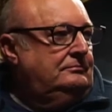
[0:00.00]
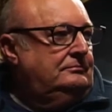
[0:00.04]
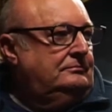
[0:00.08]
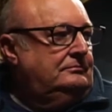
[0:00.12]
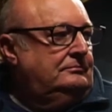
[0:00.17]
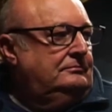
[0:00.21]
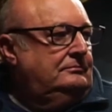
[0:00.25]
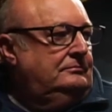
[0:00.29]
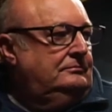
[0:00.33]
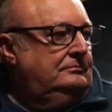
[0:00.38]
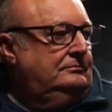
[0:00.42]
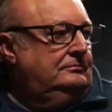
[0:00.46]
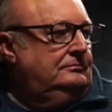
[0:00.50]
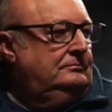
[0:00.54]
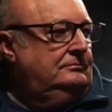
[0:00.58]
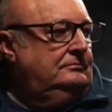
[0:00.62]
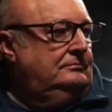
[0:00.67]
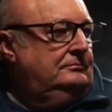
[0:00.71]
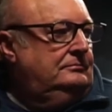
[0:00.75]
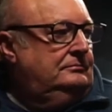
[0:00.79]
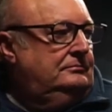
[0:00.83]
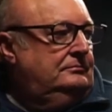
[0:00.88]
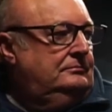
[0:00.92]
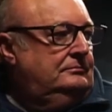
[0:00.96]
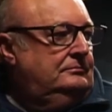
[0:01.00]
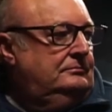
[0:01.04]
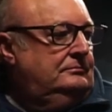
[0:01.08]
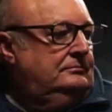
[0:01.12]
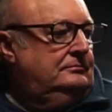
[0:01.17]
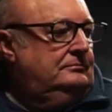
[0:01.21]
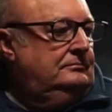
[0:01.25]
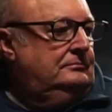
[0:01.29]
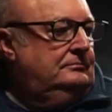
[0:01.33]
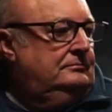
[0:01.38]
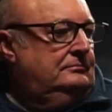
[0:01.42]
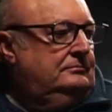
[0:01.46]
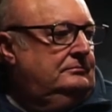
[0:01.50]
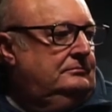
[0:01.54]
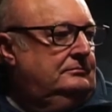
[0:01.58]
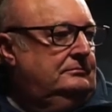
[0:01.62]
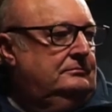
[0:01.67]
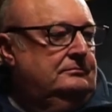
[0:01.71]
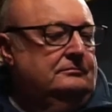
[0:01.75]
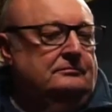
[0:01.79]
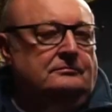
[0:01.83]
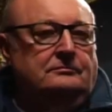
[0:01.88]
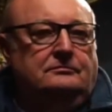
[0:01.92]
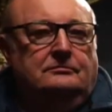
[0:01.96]

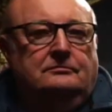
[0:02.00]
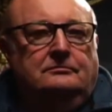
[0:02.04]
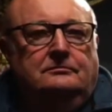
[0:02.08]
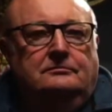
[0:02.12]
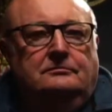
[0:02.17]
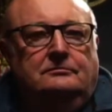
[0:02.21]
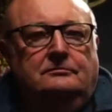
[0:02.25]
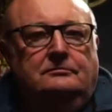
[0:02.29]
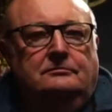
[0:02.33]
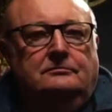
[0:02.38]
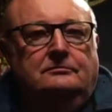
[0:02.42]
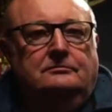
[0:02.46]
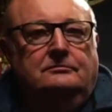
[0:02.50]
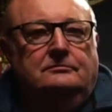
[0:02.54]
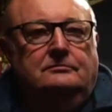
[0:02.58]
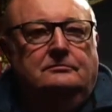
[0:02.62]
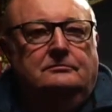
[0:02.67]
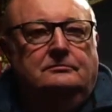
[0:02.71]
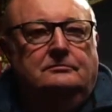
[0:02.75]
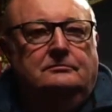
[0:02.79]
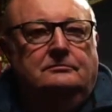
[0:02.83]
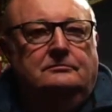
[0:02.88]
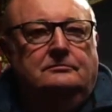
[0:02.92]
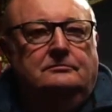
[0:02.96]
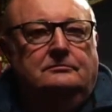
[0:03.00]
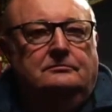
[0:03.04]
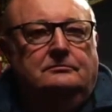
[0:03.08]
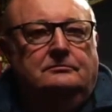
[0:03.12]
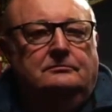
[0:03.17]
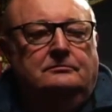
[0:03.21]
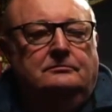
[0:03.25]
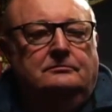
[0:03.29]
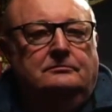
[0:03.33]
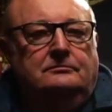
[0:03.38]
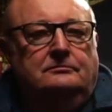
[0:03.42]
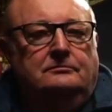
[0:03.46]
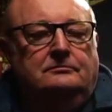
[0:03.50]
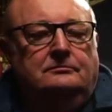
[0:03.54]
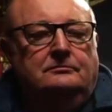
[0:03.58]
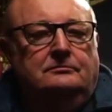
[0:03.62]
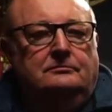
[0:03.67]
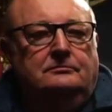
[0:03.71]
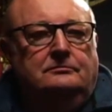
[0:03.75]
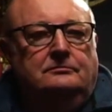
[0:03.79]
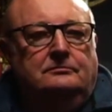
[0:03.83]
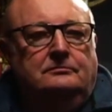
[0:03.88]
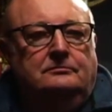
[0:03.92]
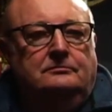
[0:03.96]

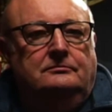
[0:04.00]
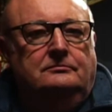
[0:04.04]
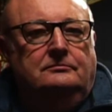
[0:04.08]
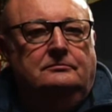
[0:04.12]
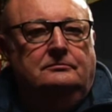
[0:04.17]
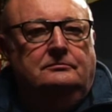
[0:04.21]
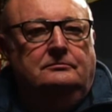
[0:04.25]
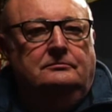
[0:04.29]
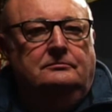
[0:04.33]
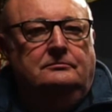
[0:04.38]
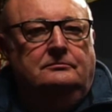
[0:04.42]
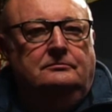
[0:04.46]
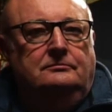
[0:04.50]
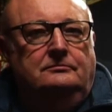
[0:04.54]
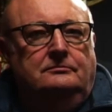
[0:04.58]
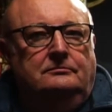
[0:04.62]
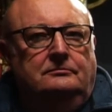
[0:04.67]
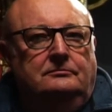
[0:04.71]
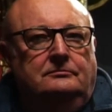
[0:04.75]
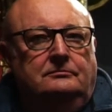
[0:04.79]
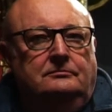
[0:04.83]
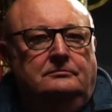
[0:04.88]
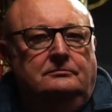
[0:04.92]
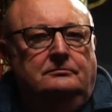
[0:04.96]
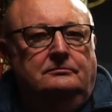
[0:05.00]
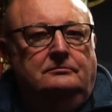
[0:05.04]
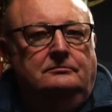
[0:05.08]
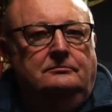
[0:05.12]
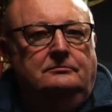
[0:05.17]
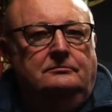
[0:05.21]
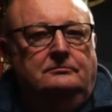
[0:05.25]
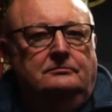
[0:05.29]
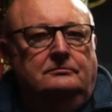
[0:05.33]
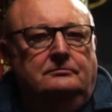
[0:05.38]
(silent)